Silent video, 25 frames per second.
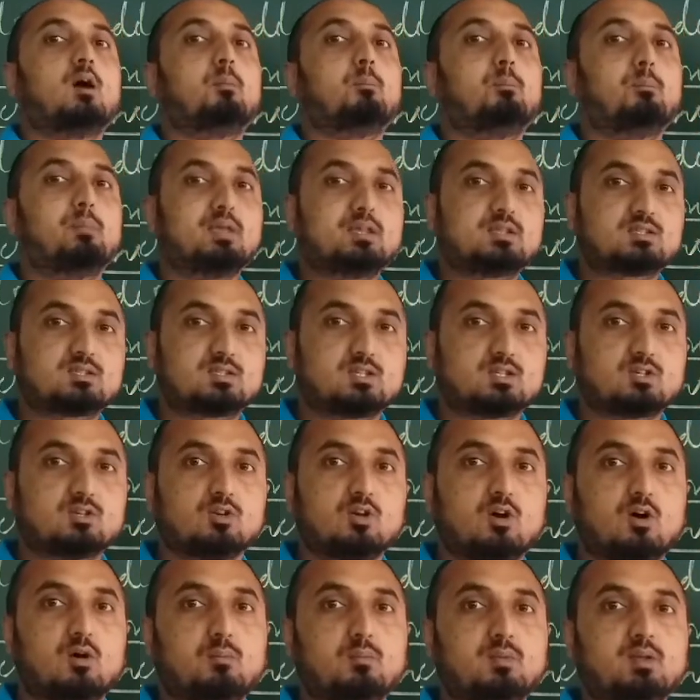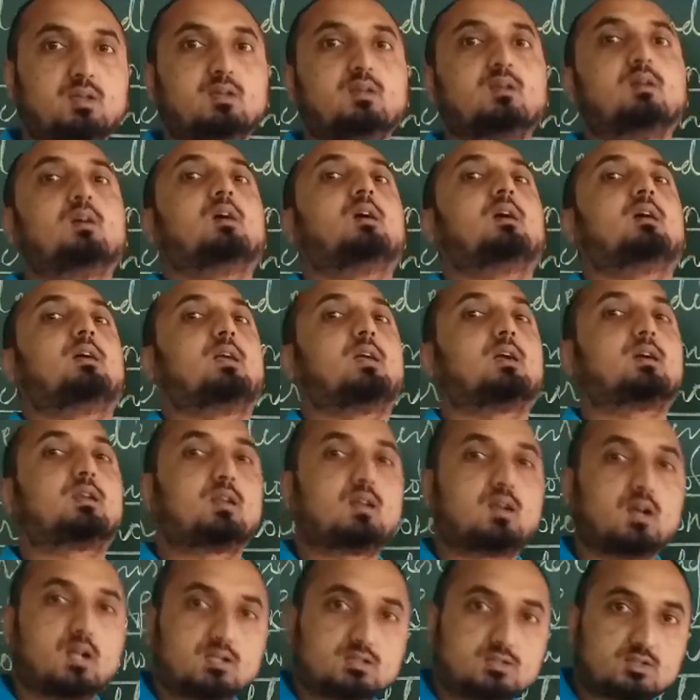mixed economy,
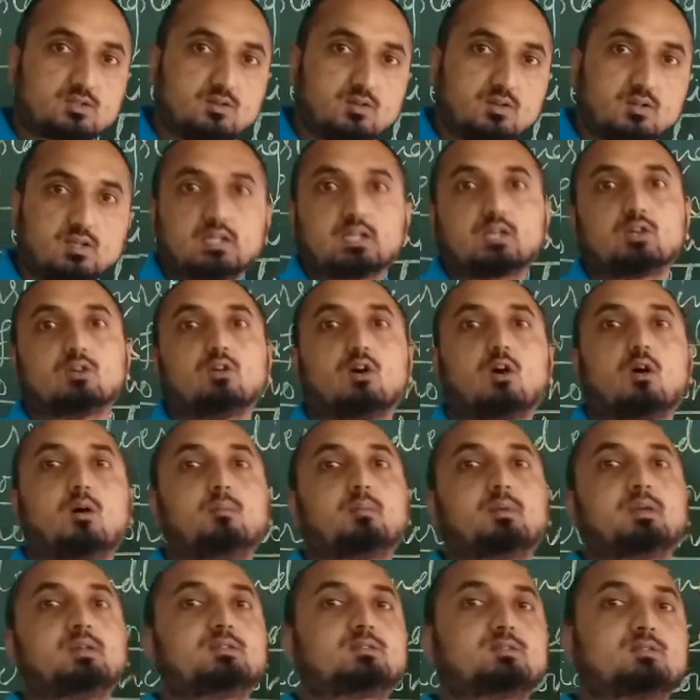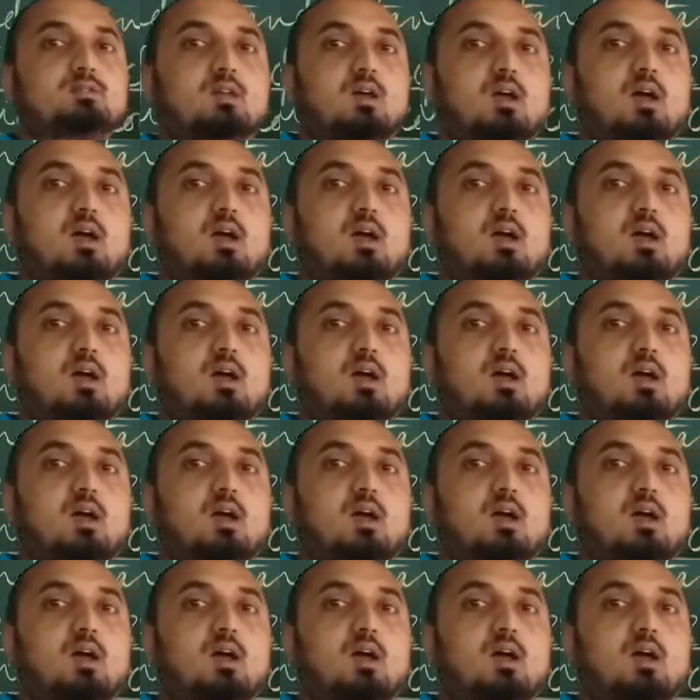agricultural economies